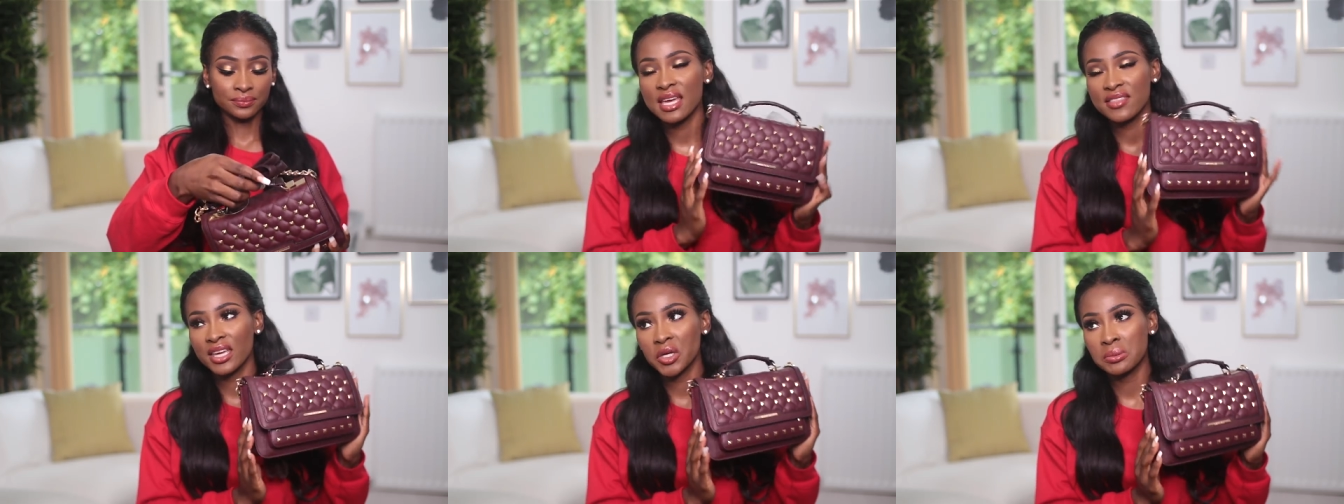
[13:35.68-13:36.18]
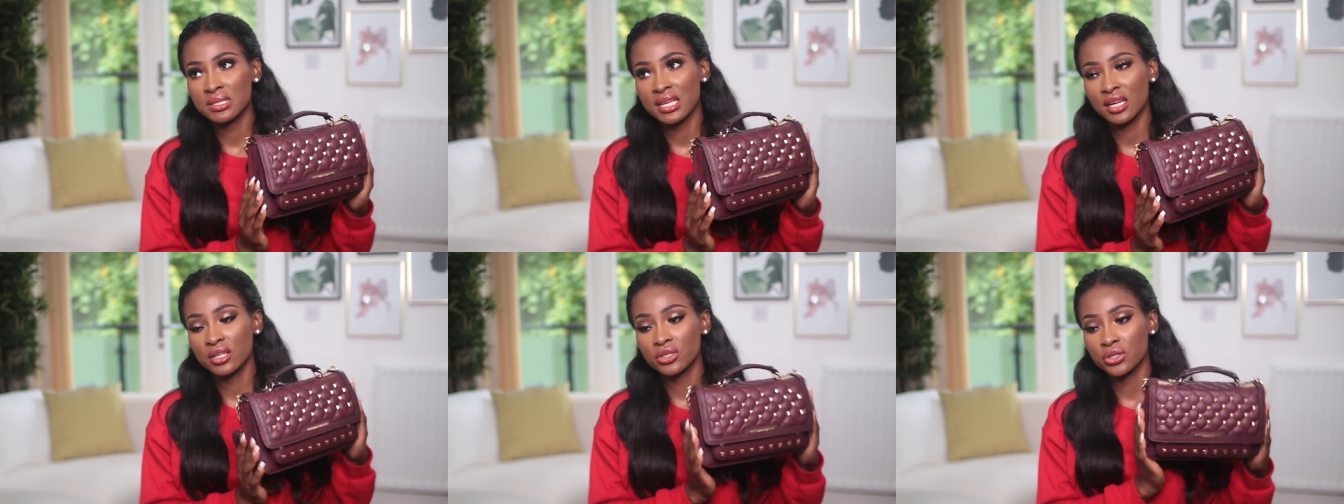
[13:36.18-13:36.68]
I think it comes in
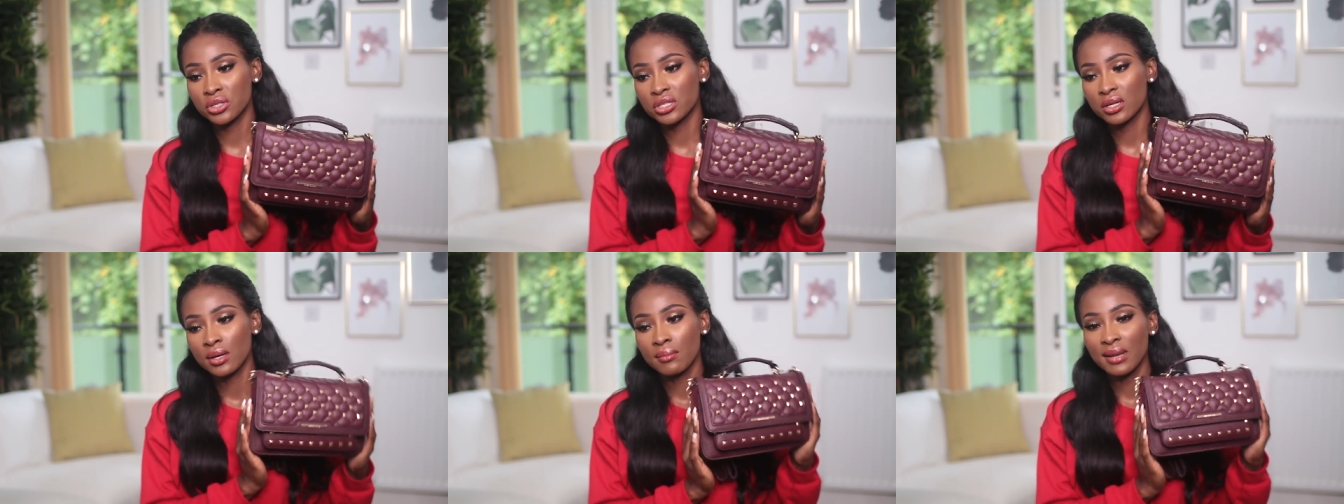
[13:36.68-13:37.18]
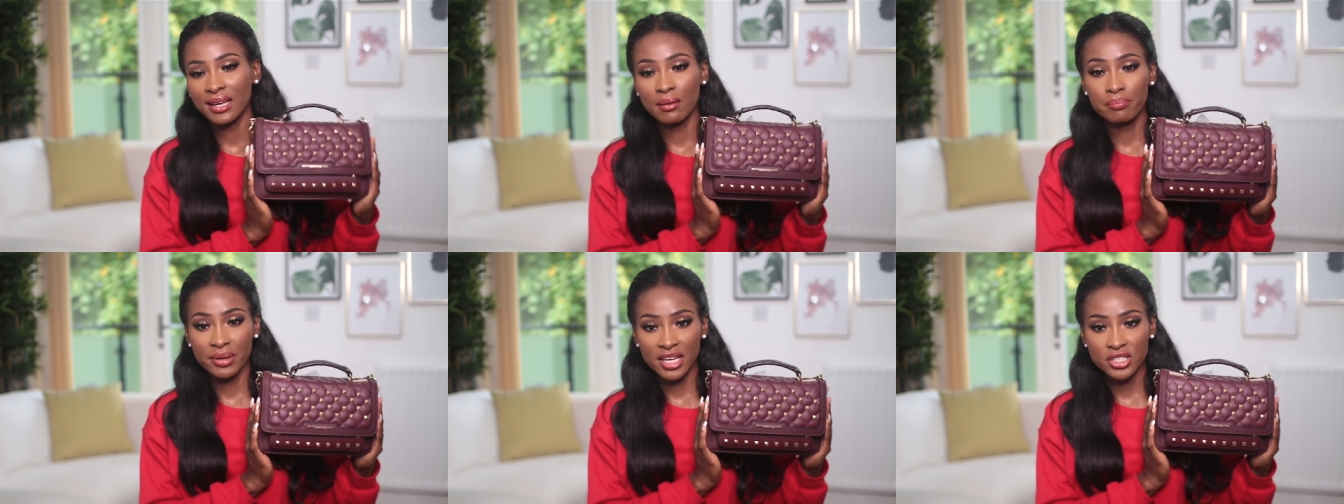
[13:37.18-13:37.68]
like a nude like
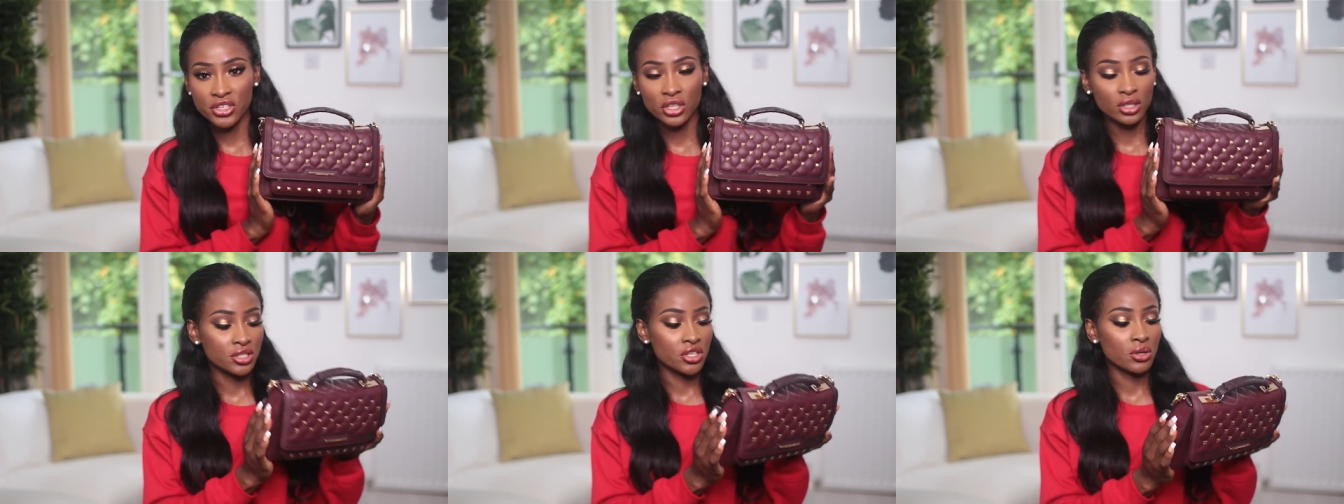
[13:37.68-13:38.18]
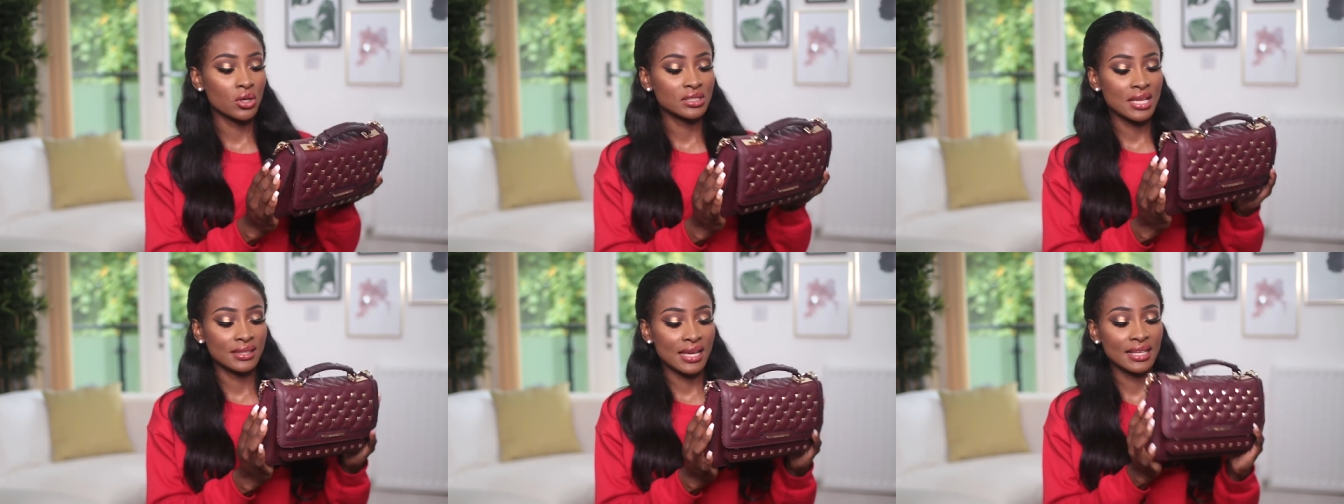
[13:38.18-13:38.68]
a beige color so it
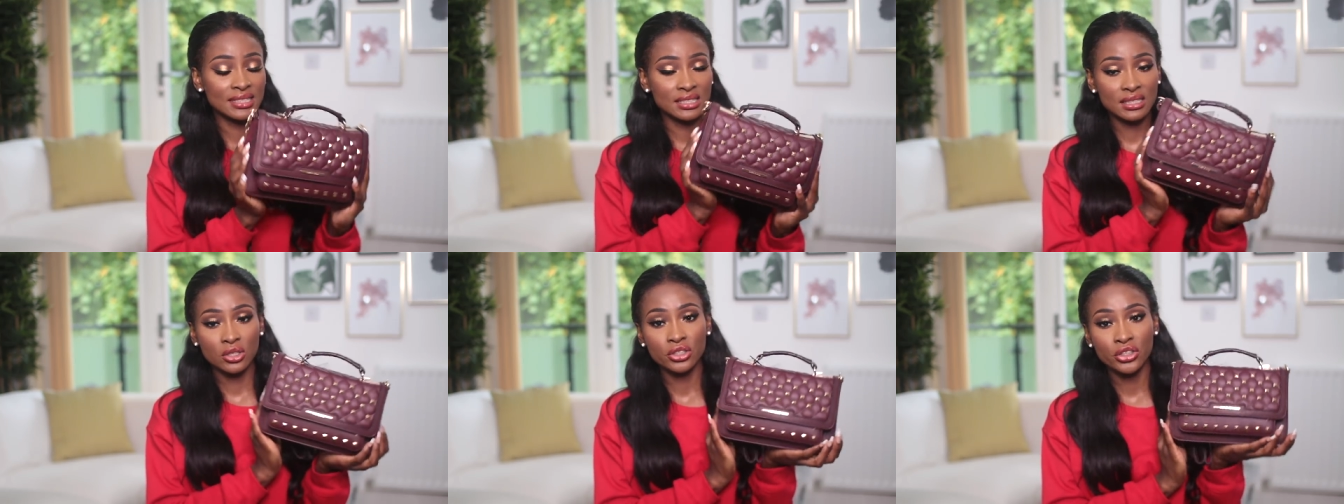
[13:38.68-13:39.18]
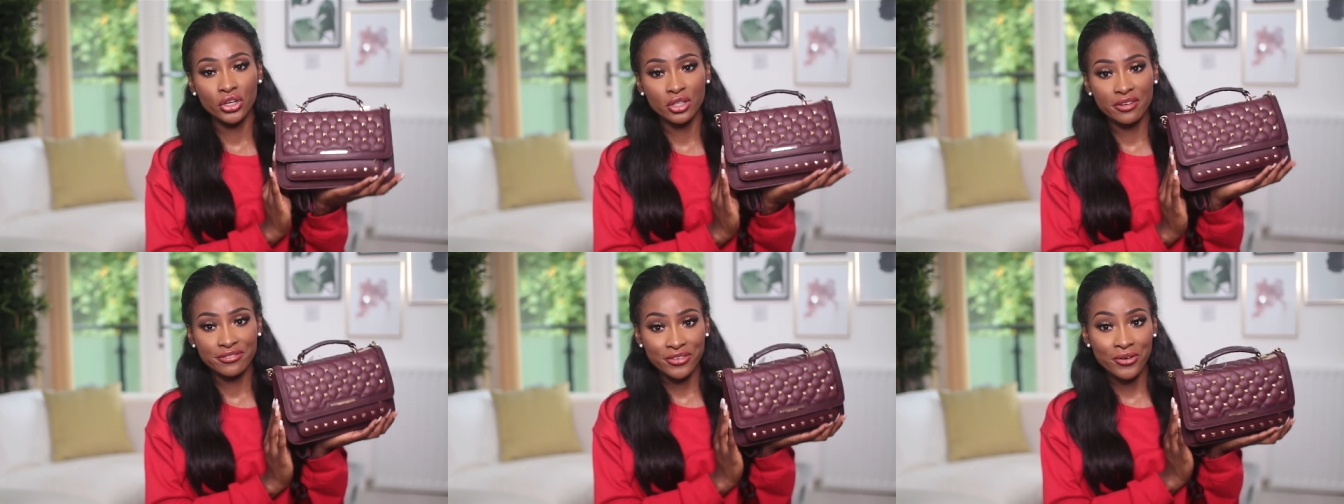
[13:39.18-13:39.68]
looks like that this is a good
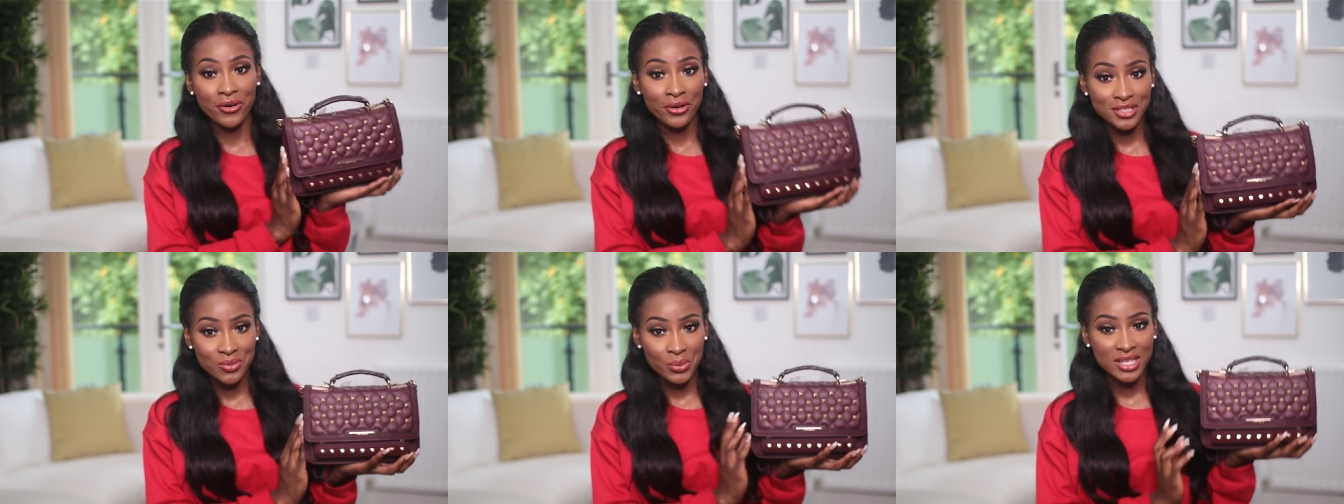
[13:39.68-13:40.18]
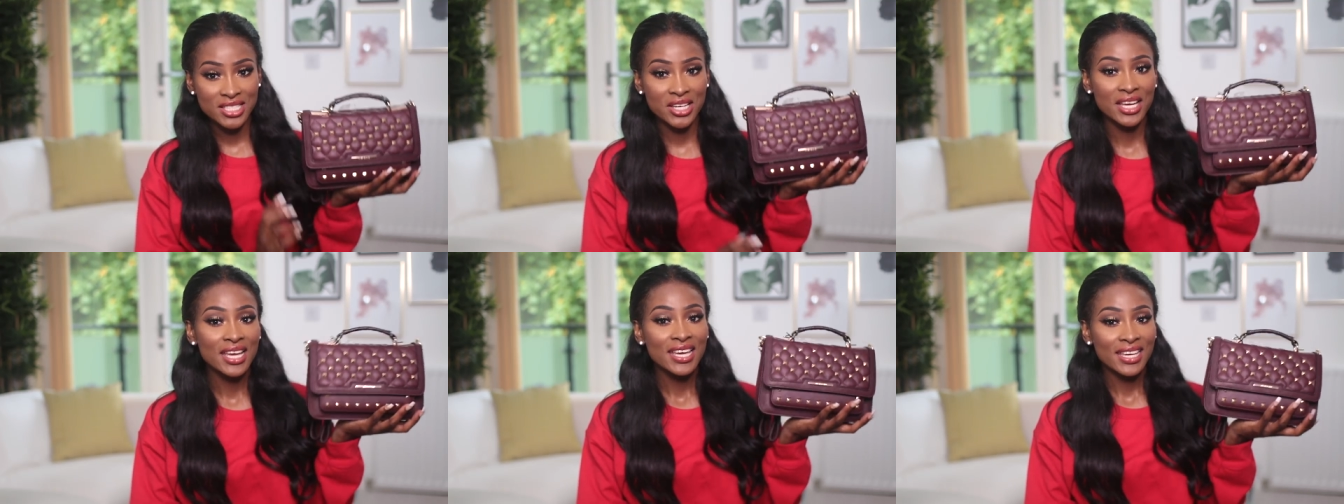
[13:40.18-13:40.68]
color for autumn winter